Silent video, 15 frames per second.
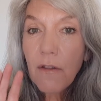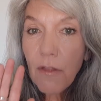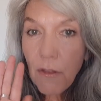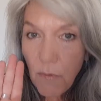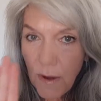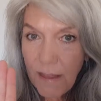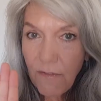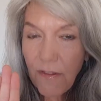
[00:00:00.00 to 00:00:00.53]

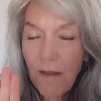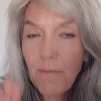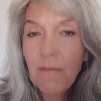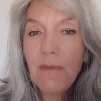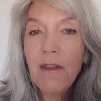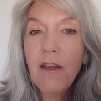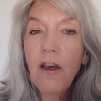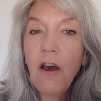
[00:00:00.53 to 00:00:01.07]
3 of them
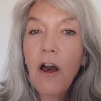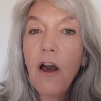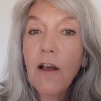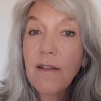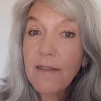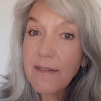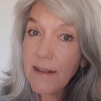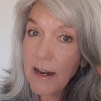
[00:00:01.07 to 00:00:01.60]

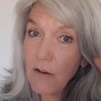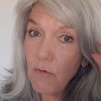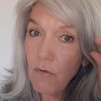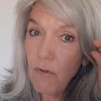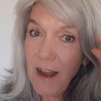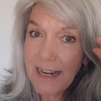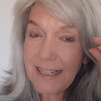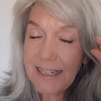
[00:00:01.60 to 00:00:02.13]
are sitting
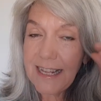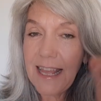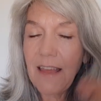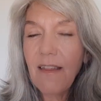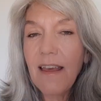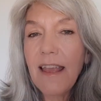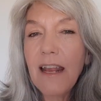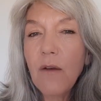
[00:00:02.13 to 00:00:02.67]
right
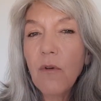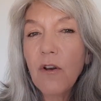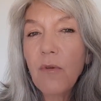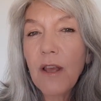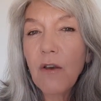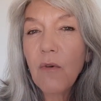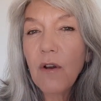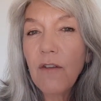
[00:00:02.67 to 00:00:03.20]
together in what
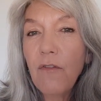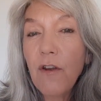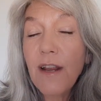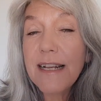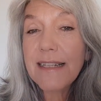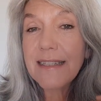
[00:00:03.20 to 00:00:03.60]
we call a very